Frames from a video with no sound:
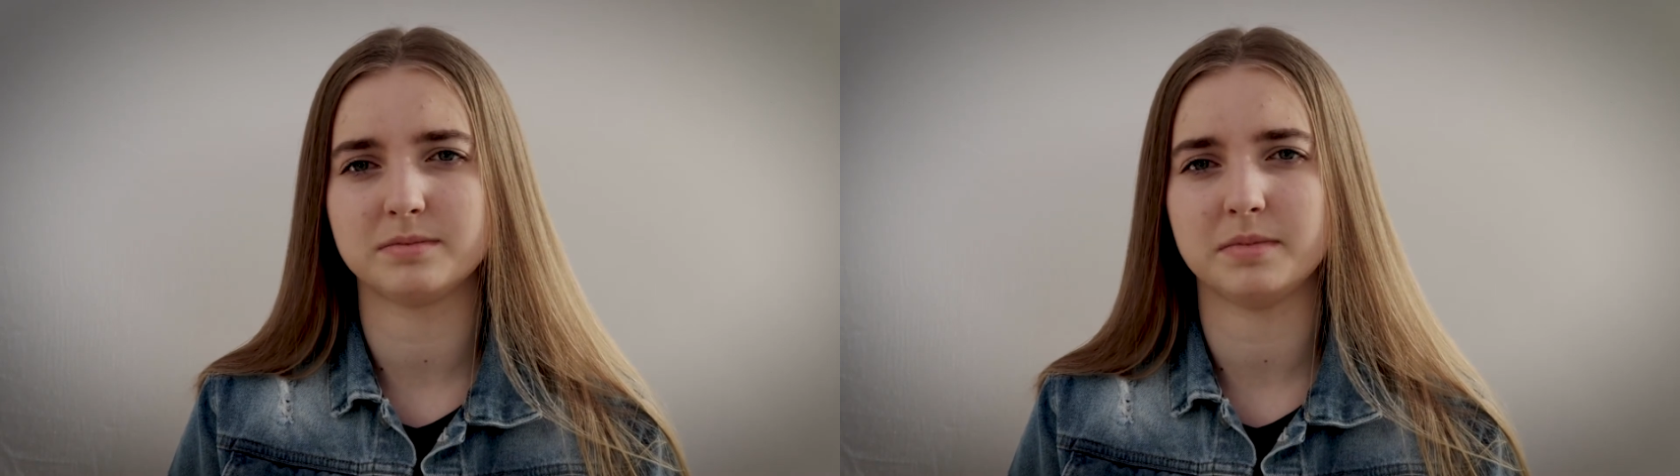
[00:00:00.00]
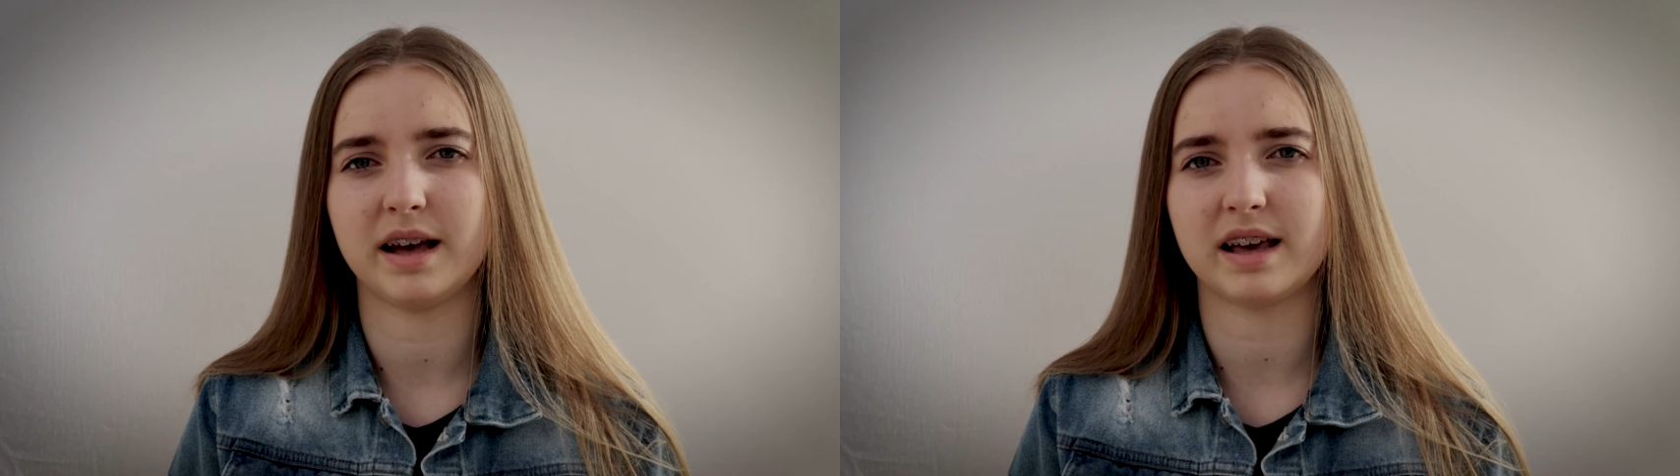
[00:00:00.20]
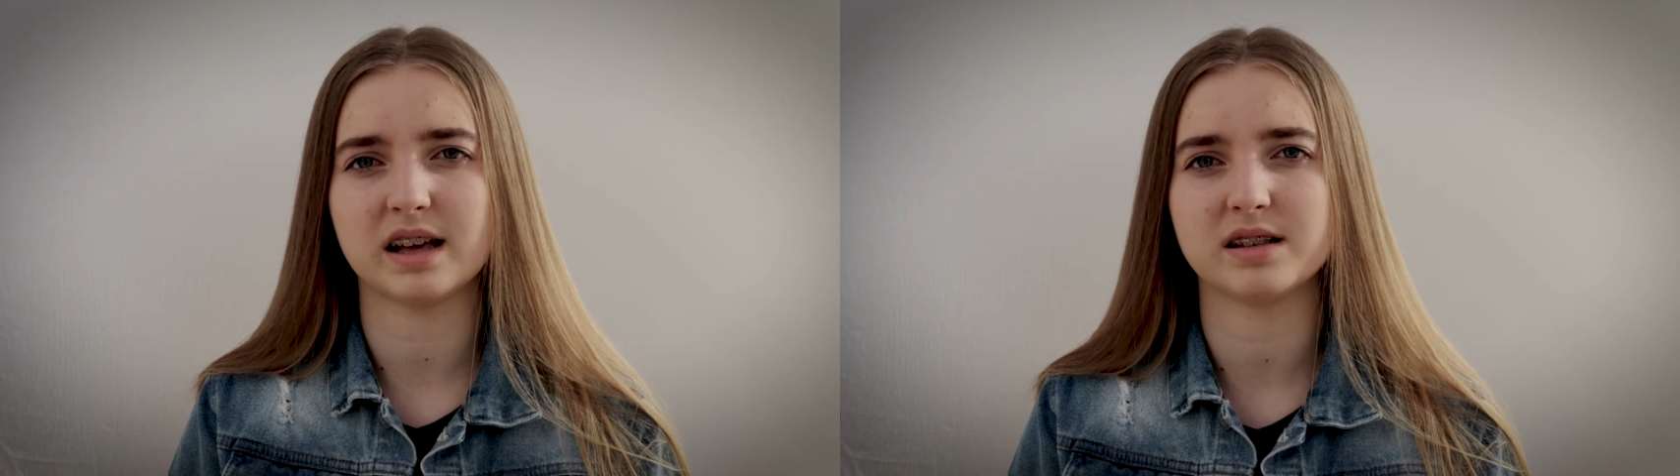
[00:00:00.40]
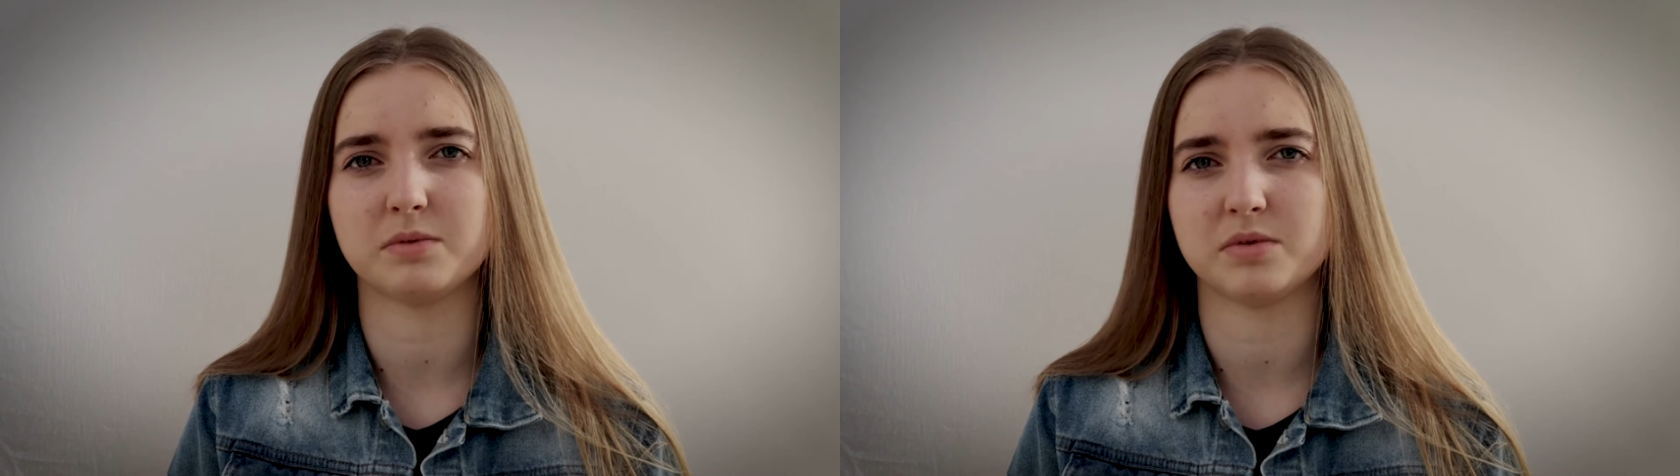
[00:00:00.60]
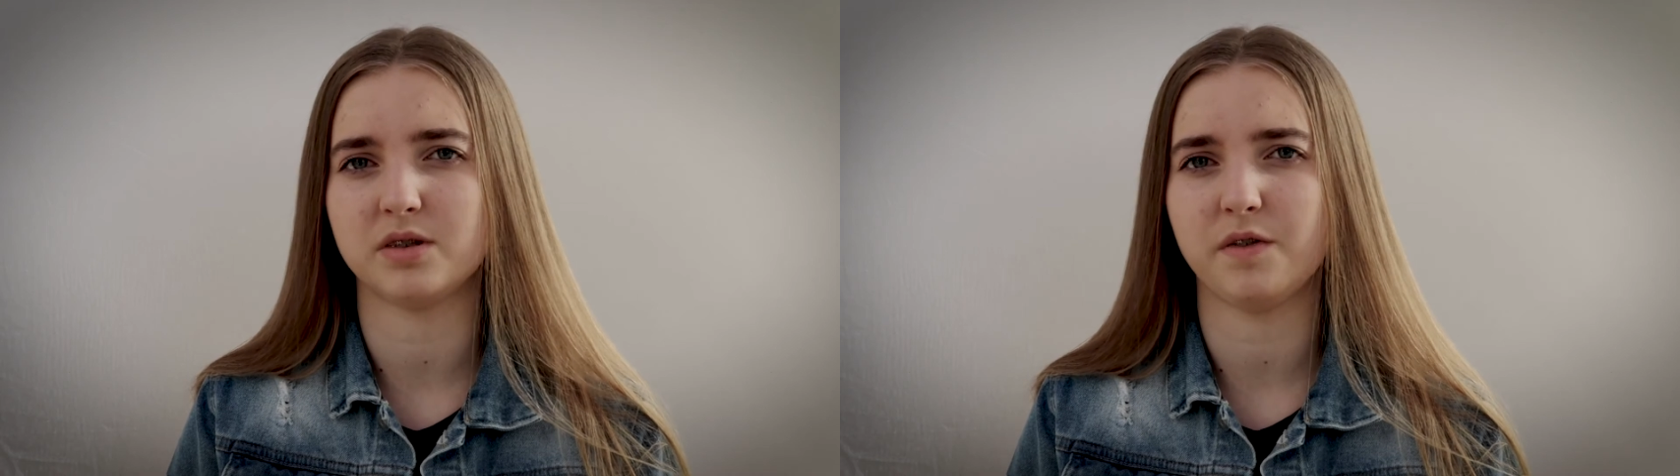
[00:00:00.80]
but I guess it
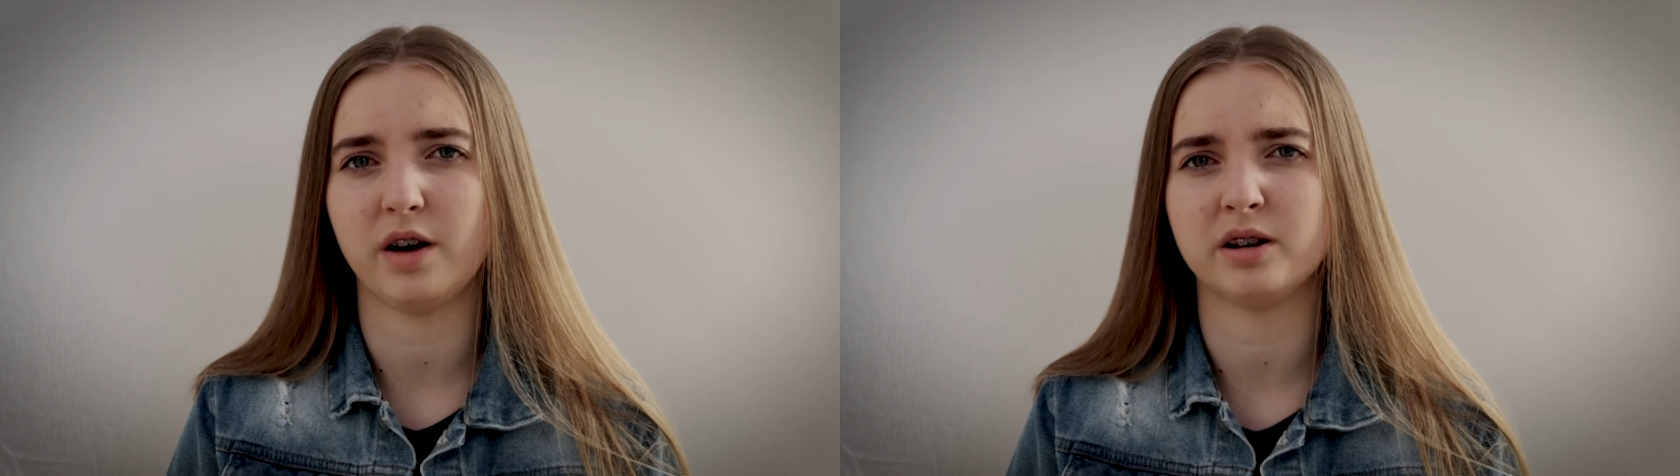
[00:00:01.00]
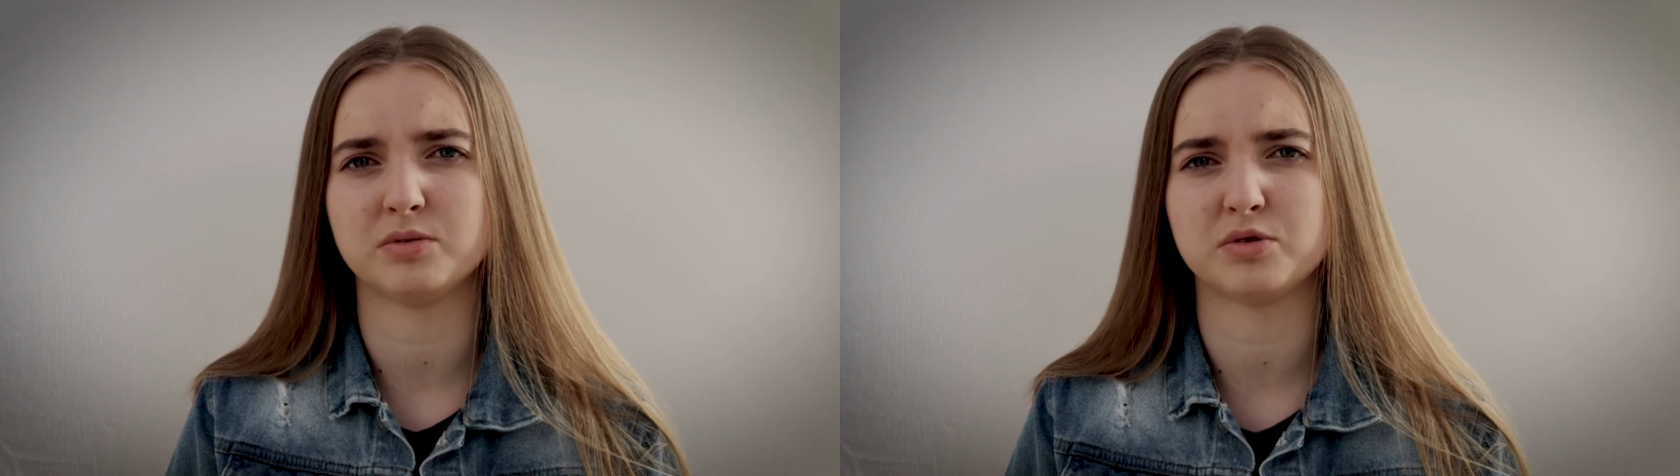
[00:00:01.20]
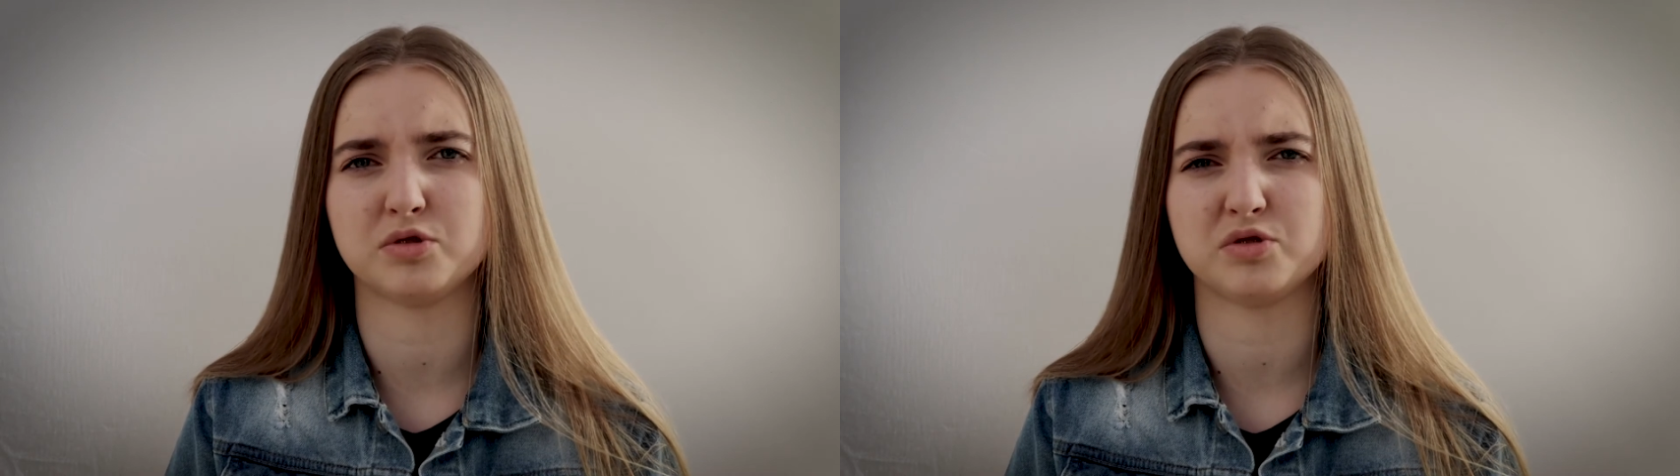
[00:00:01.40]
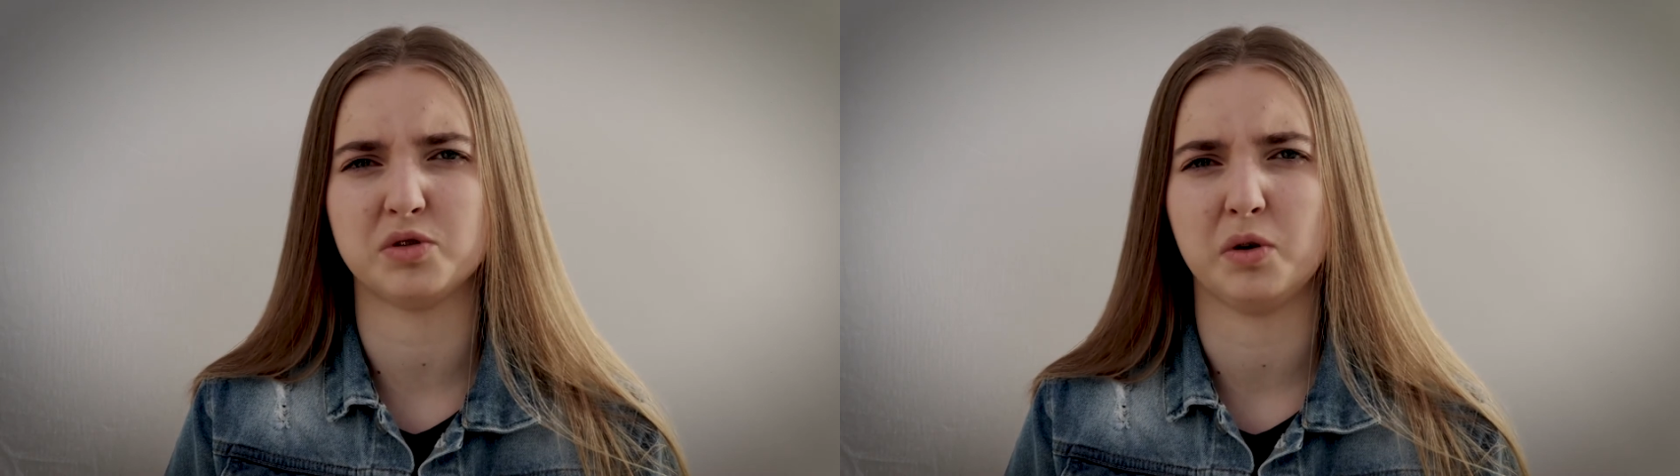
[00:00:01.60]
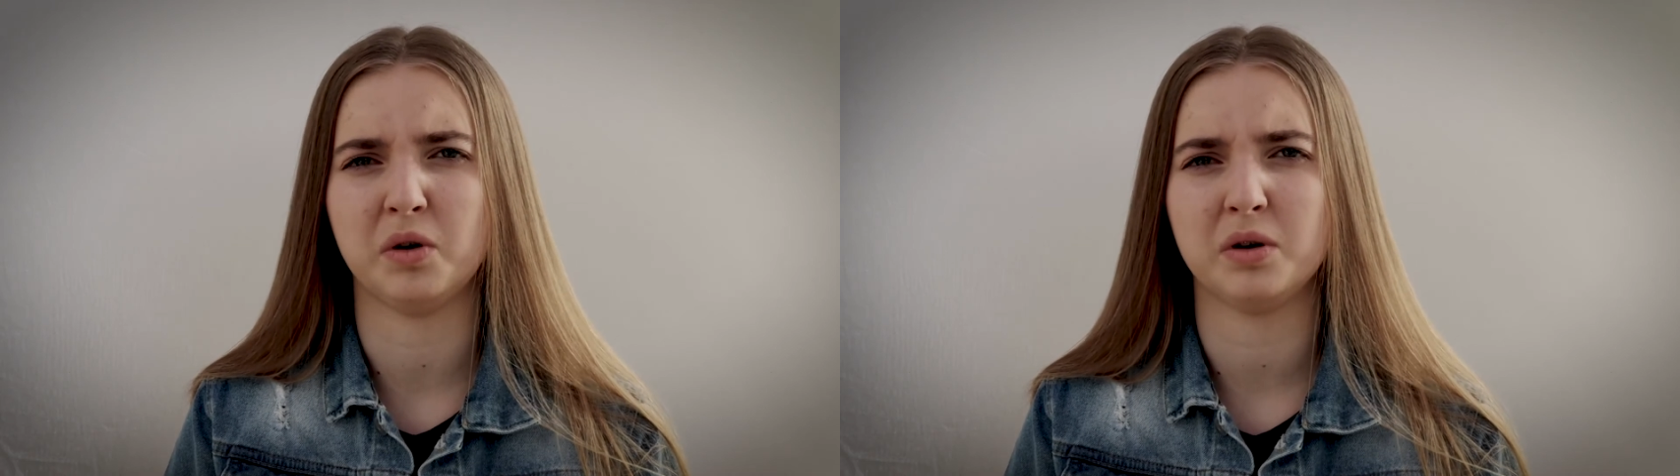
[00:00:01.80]
was the final
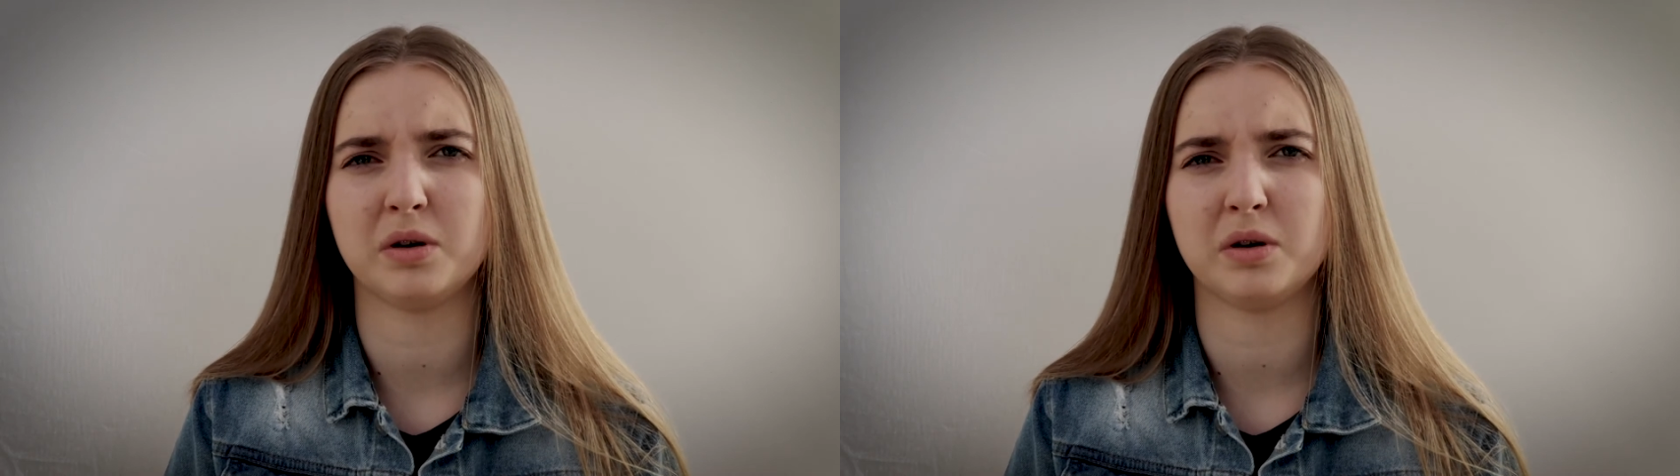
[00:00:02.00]
straw.